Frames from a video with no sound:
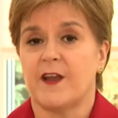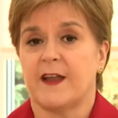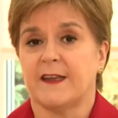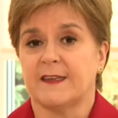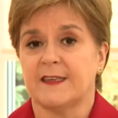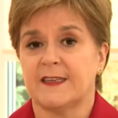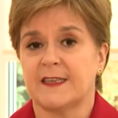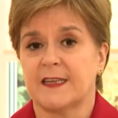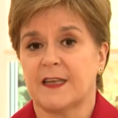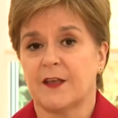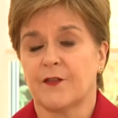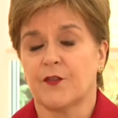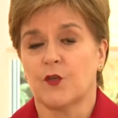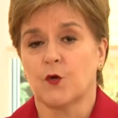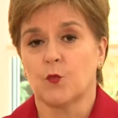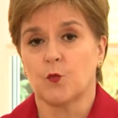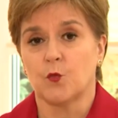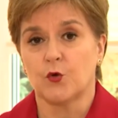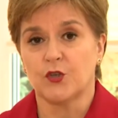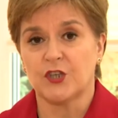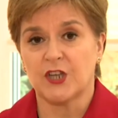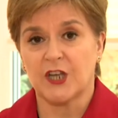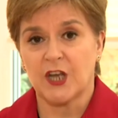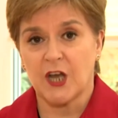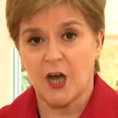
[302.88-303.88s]
risk, that
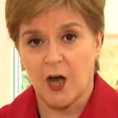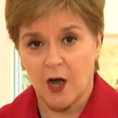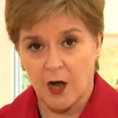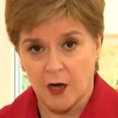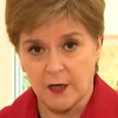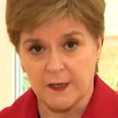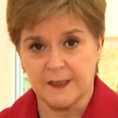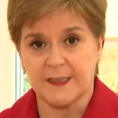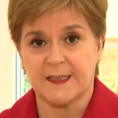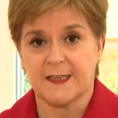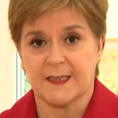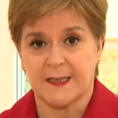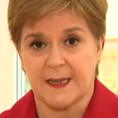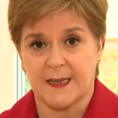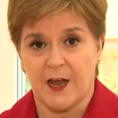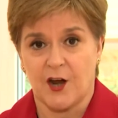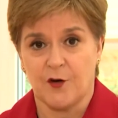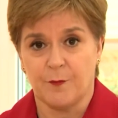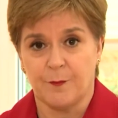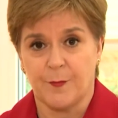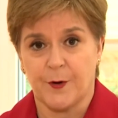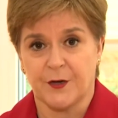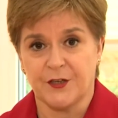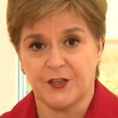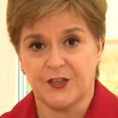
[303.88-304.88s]
would cut
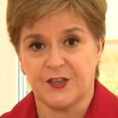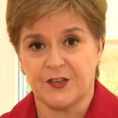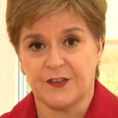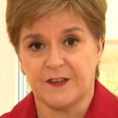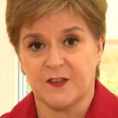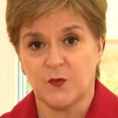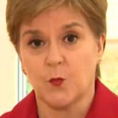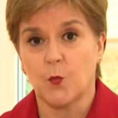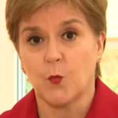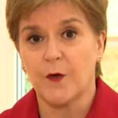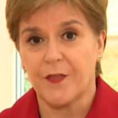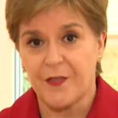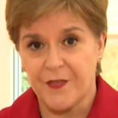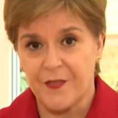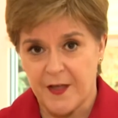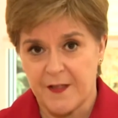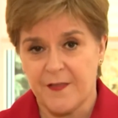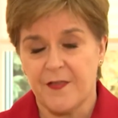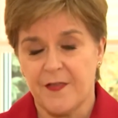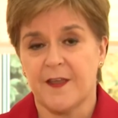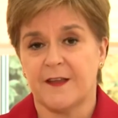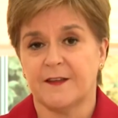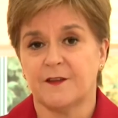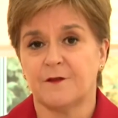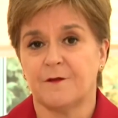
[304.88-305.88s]
our budgets
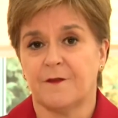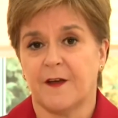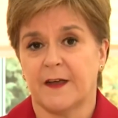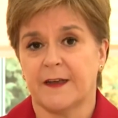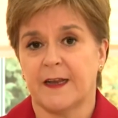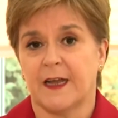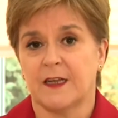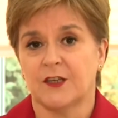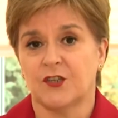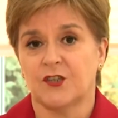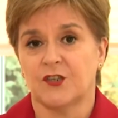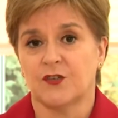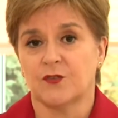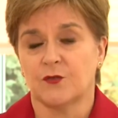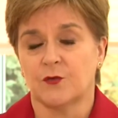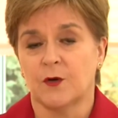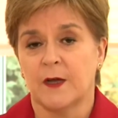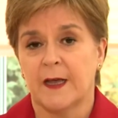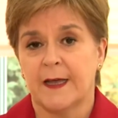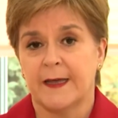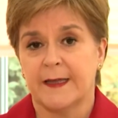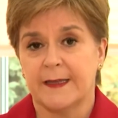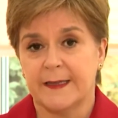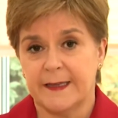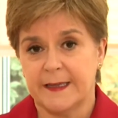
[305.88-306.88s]
within this financial
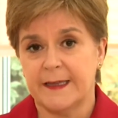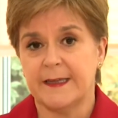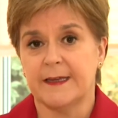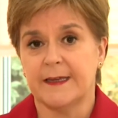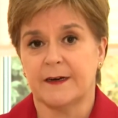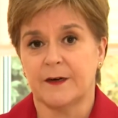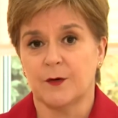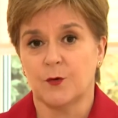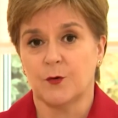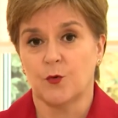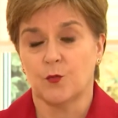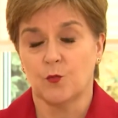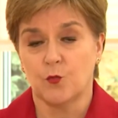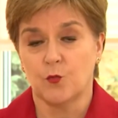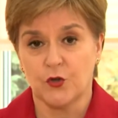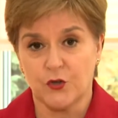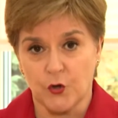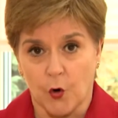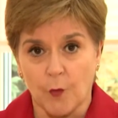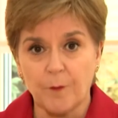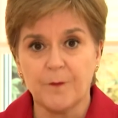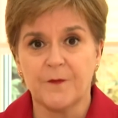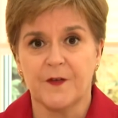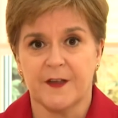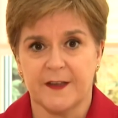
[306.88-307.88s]
year would
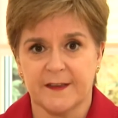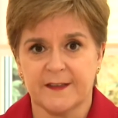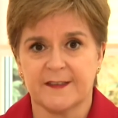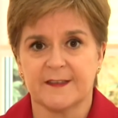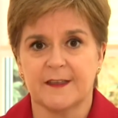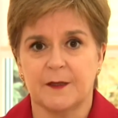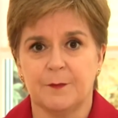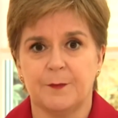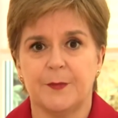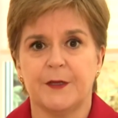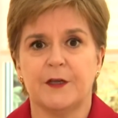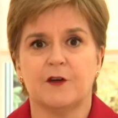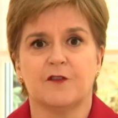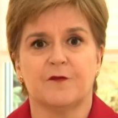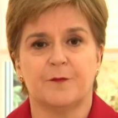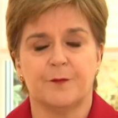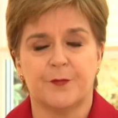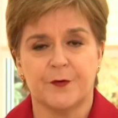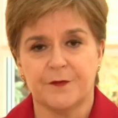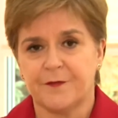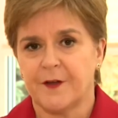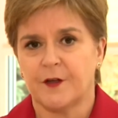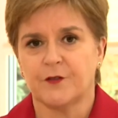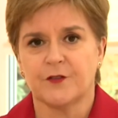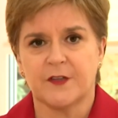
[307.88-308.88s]
obviously be of
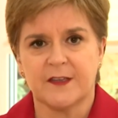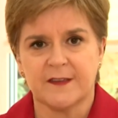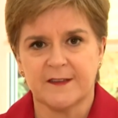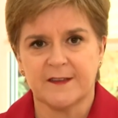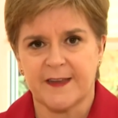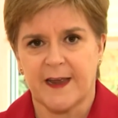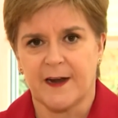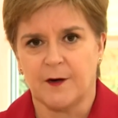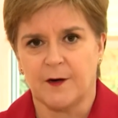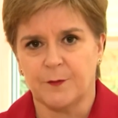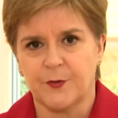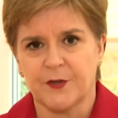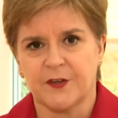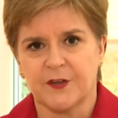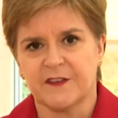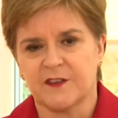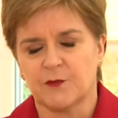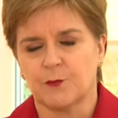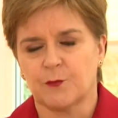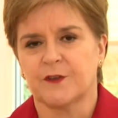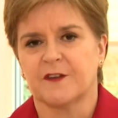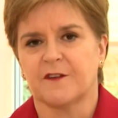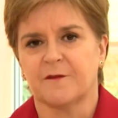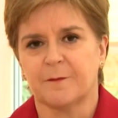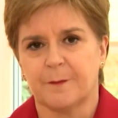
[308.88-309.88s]
profound concern, because
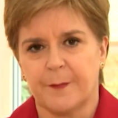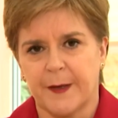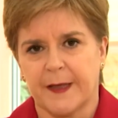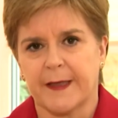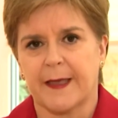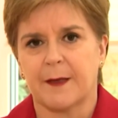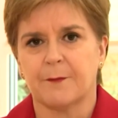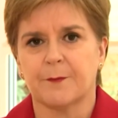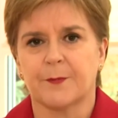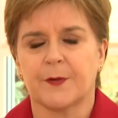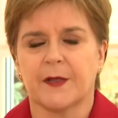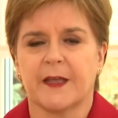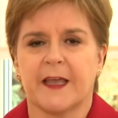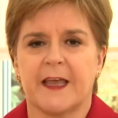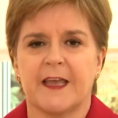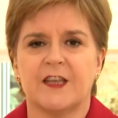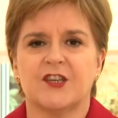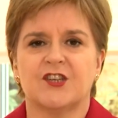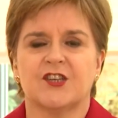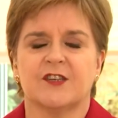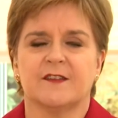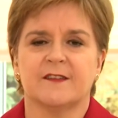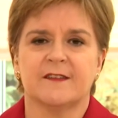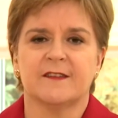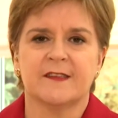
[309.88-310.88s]
it would have big
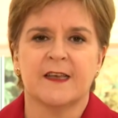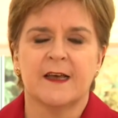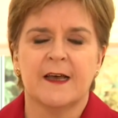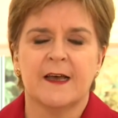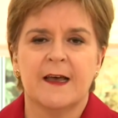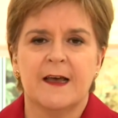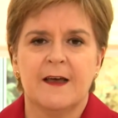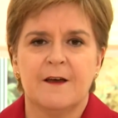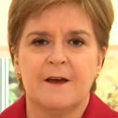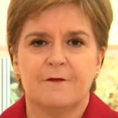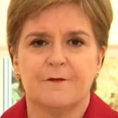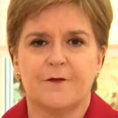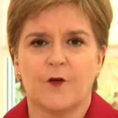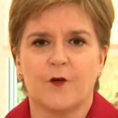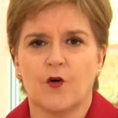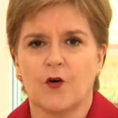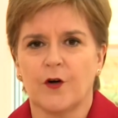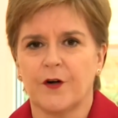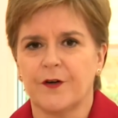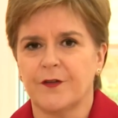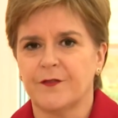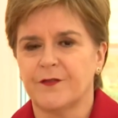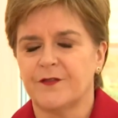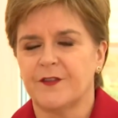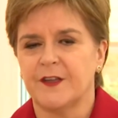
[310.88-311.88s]
implications
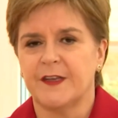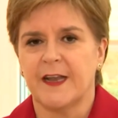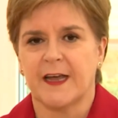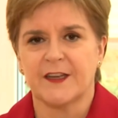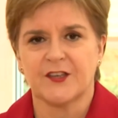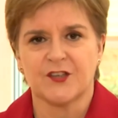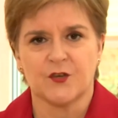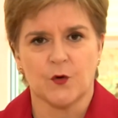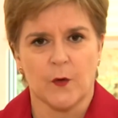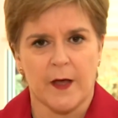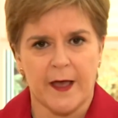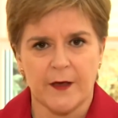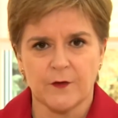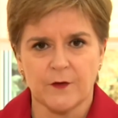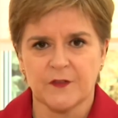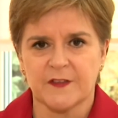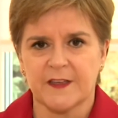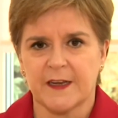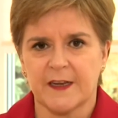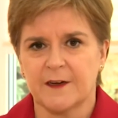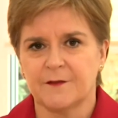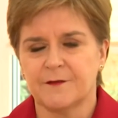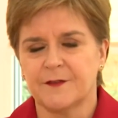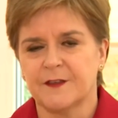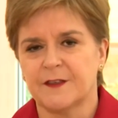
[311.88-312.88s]
for the National Health
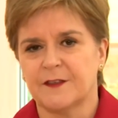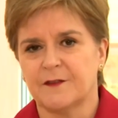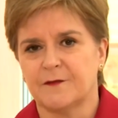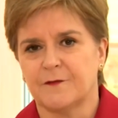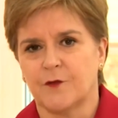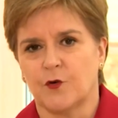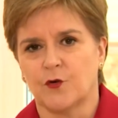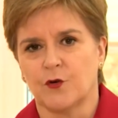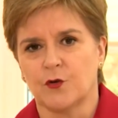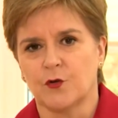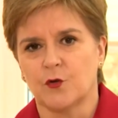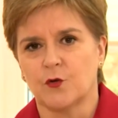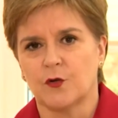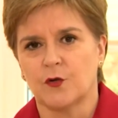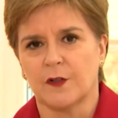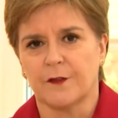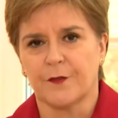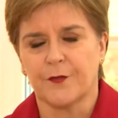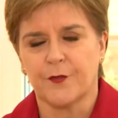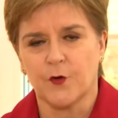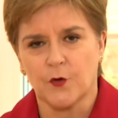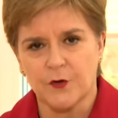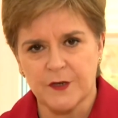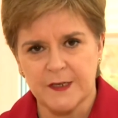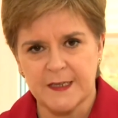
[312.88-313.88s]
Service, for local
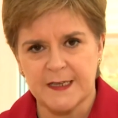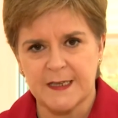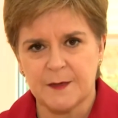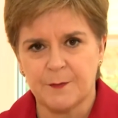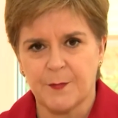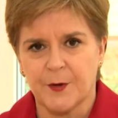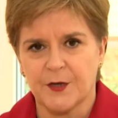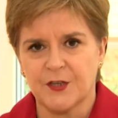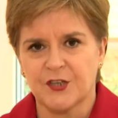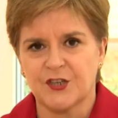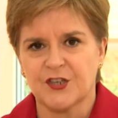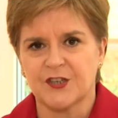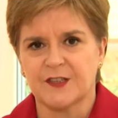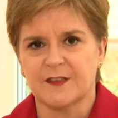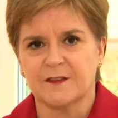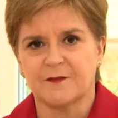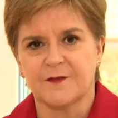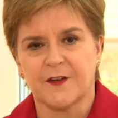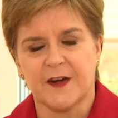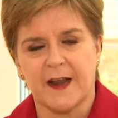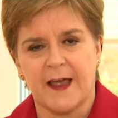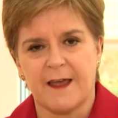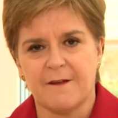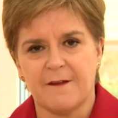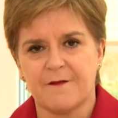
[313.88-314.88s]
authority budgets,
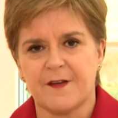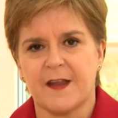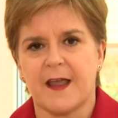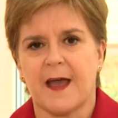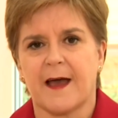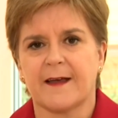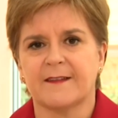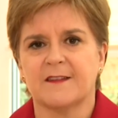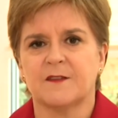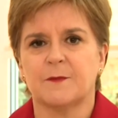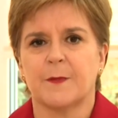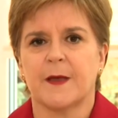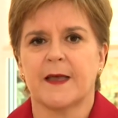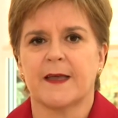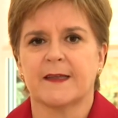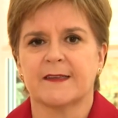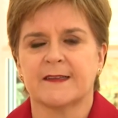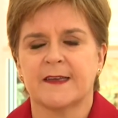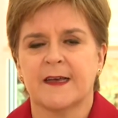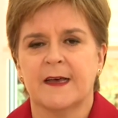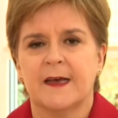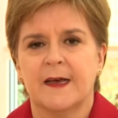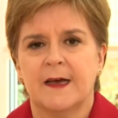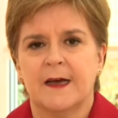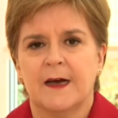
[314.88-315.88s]
for every
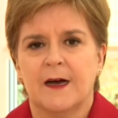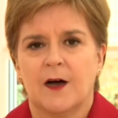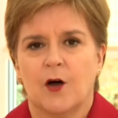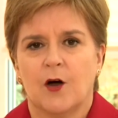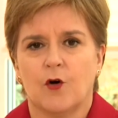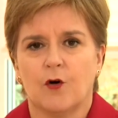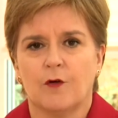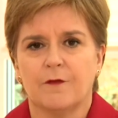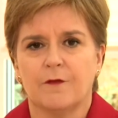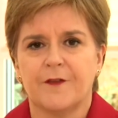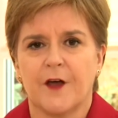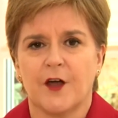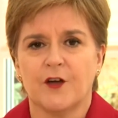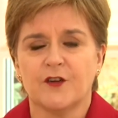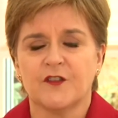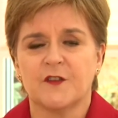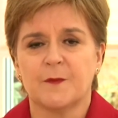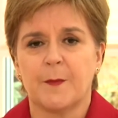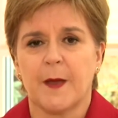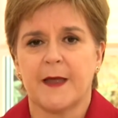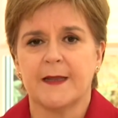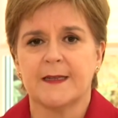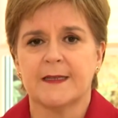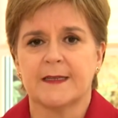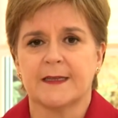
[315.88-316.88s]
aspect of our
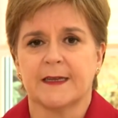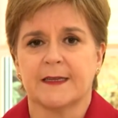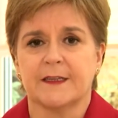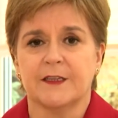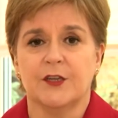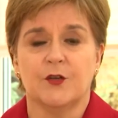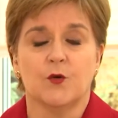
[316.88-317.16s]
spending.